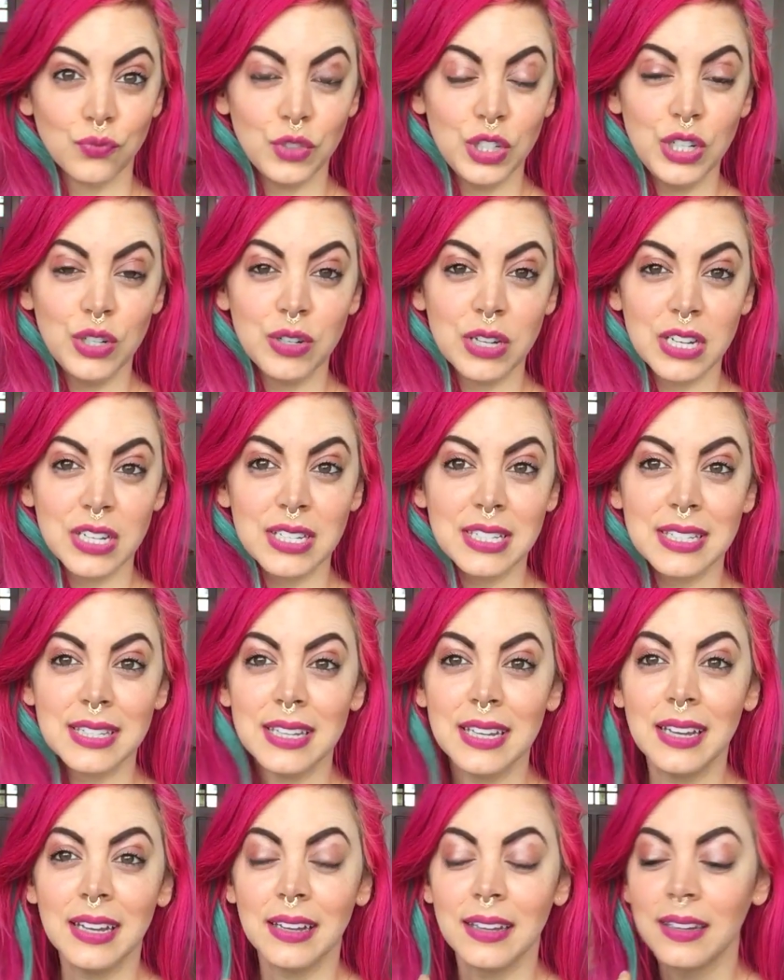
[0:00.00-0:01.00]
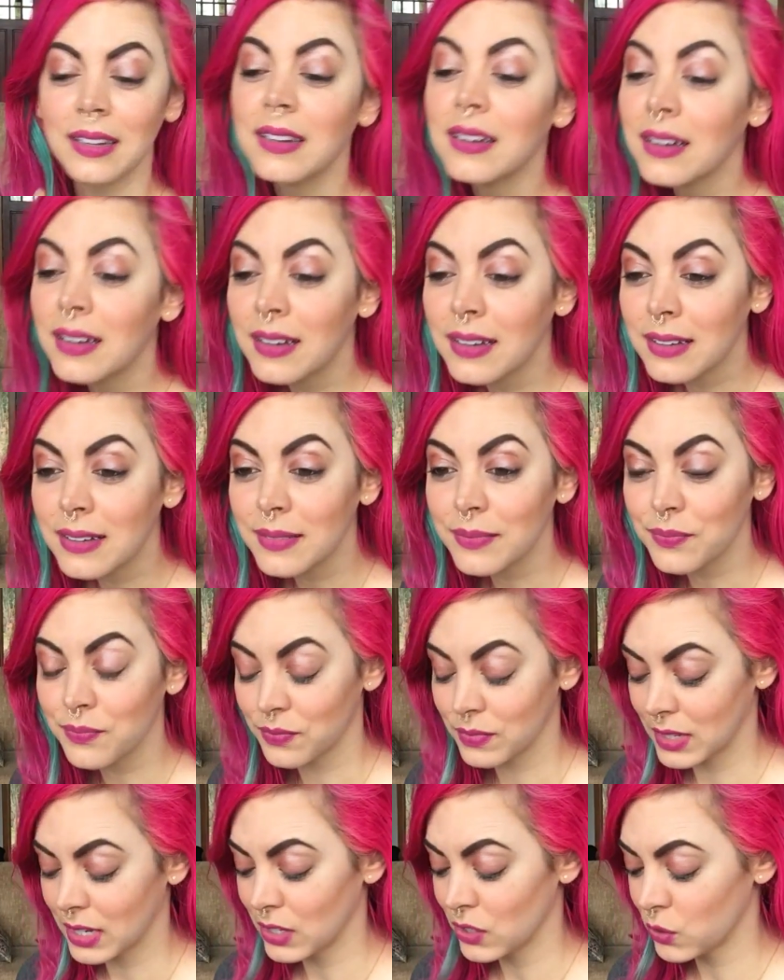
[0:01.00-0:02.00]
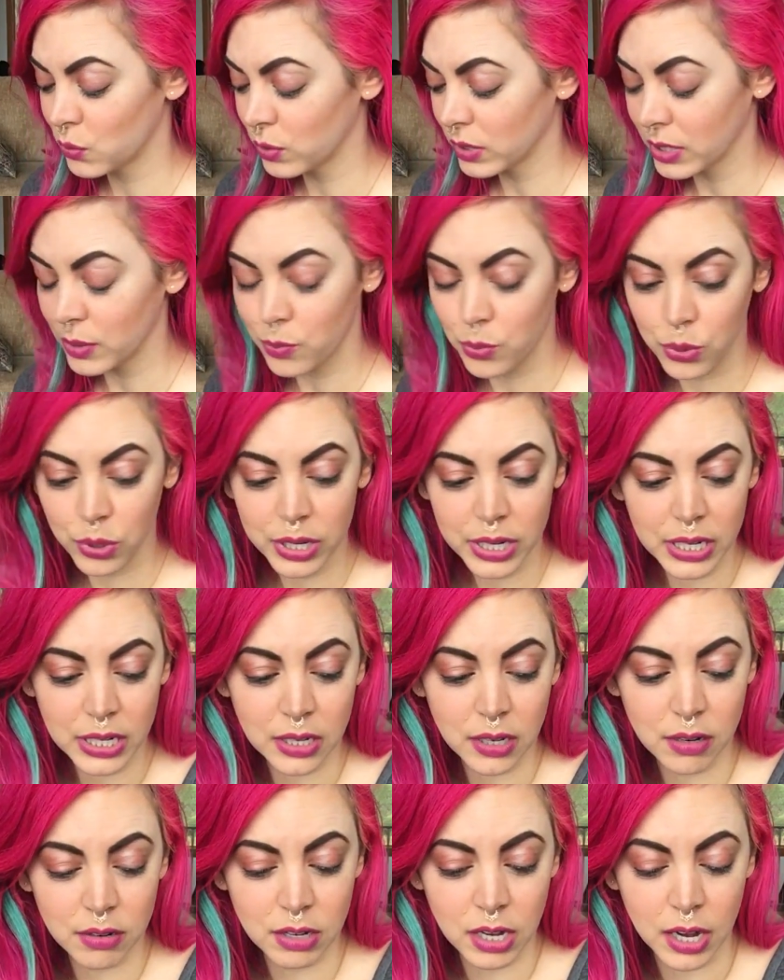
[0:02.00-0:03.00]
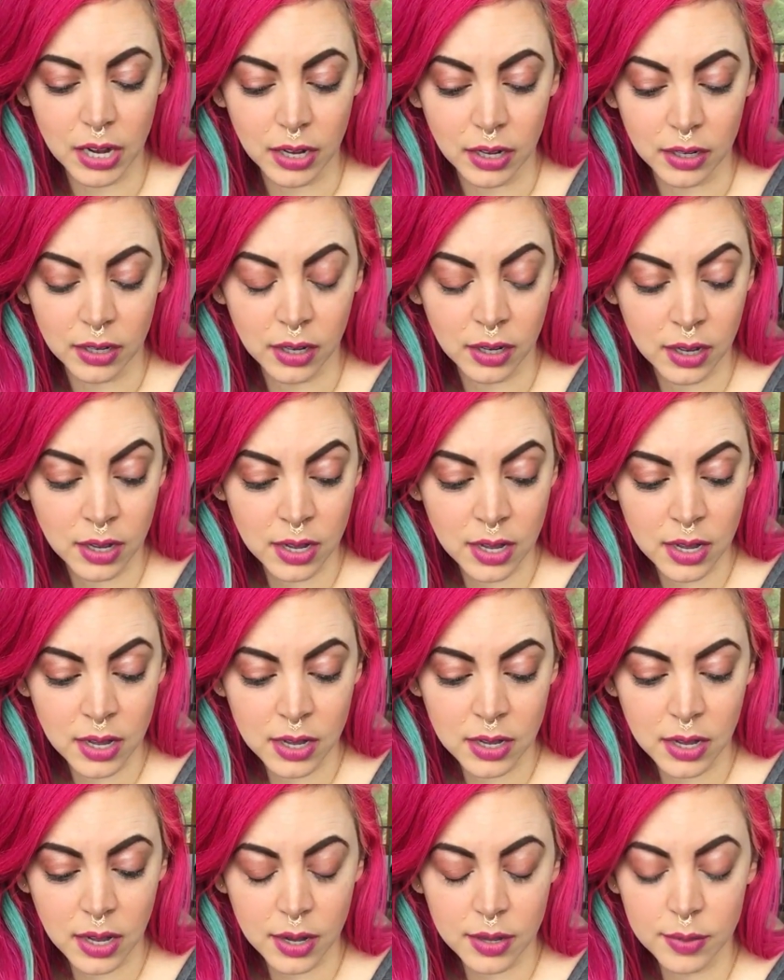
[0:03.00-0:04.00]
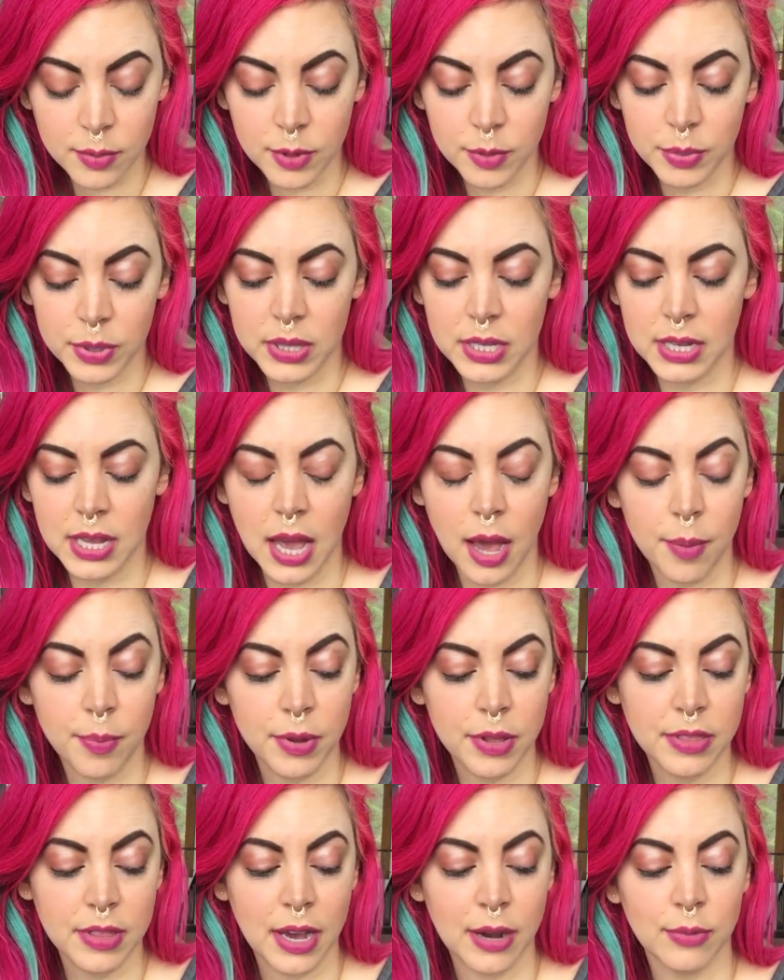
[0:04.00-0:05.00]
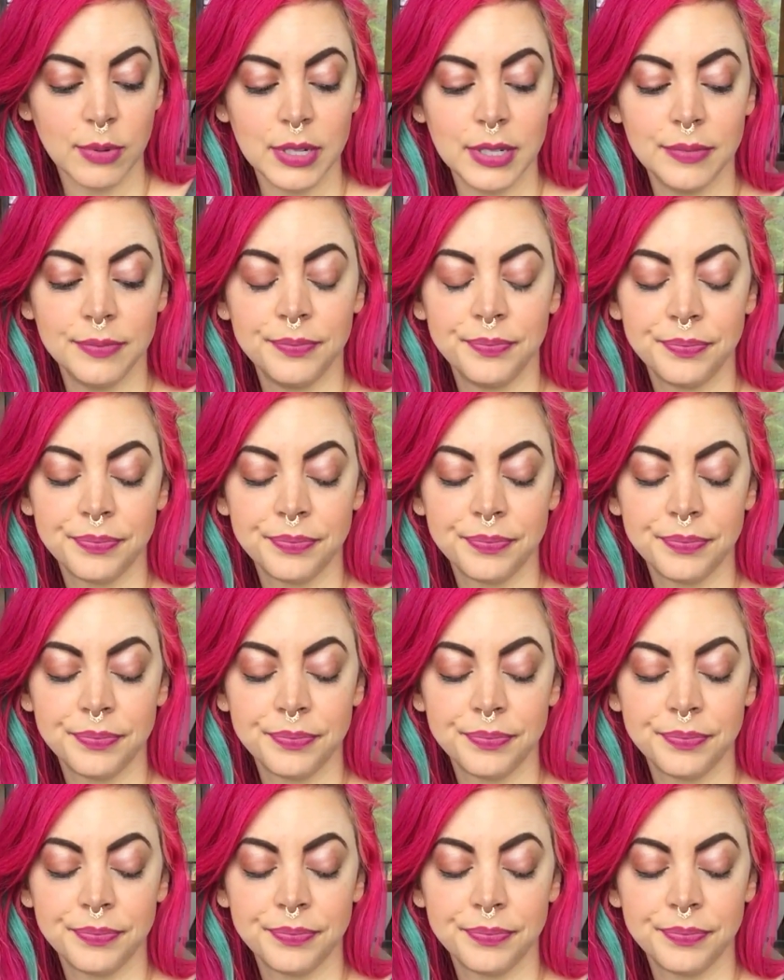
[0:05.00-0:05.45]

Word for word: What do you guys think? That is really pretty. Okay, I'm gonna put the cap on that one.